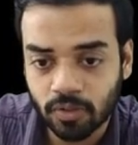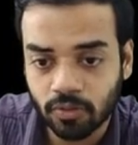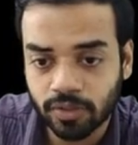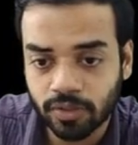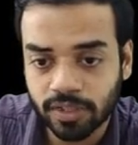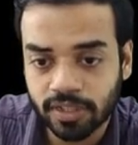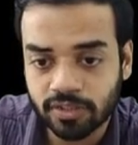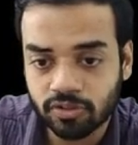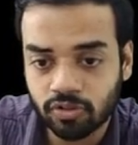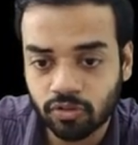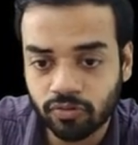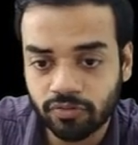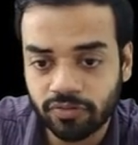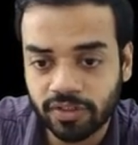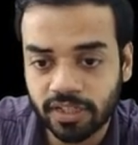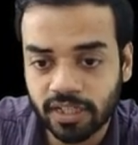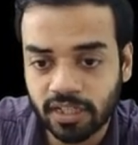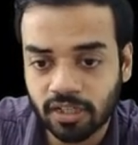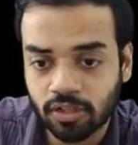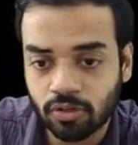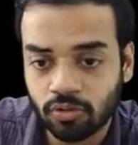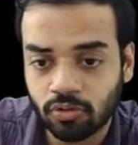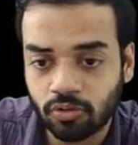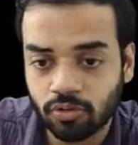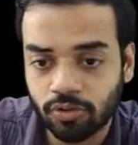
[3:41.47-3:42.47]
Okay, so we
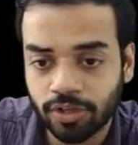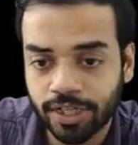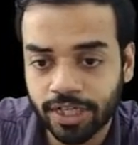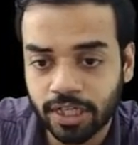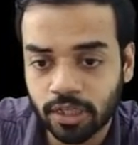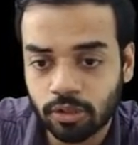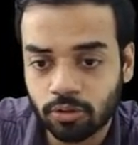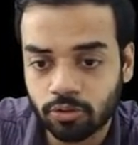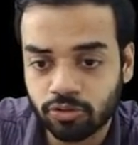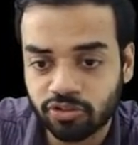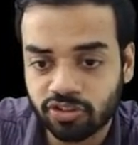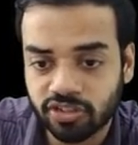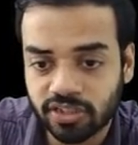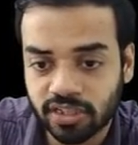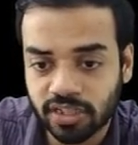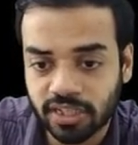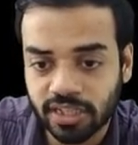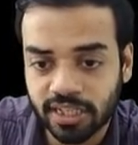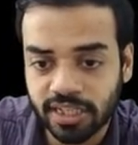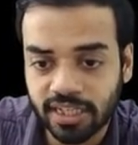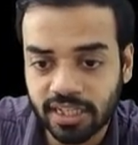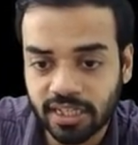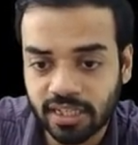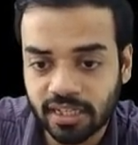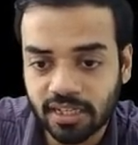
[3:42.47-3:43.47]
are going to
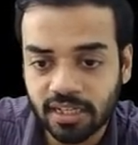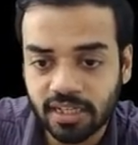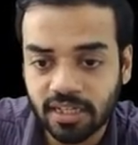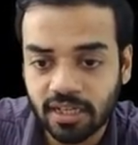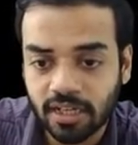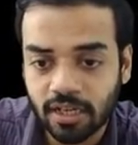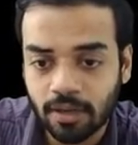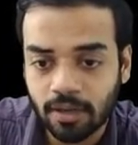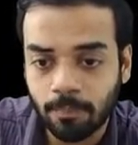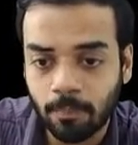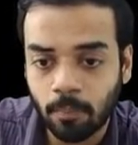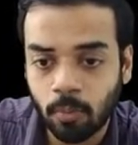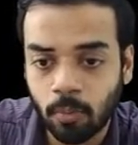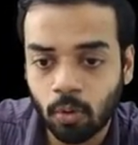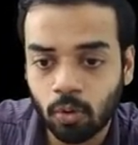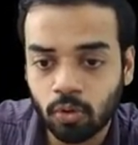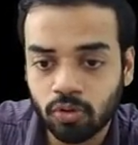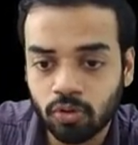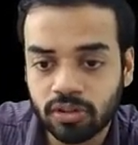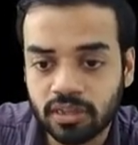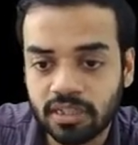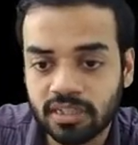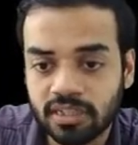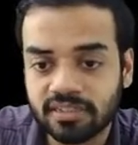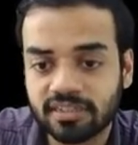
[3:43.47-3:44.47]
study
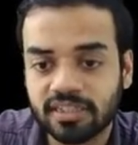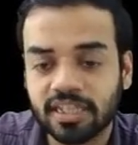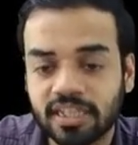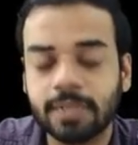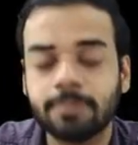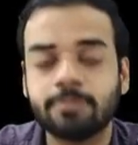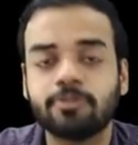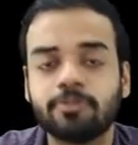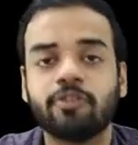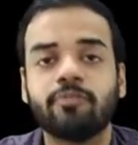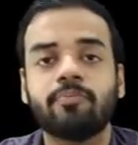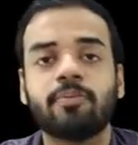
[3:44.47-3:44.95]
both these types of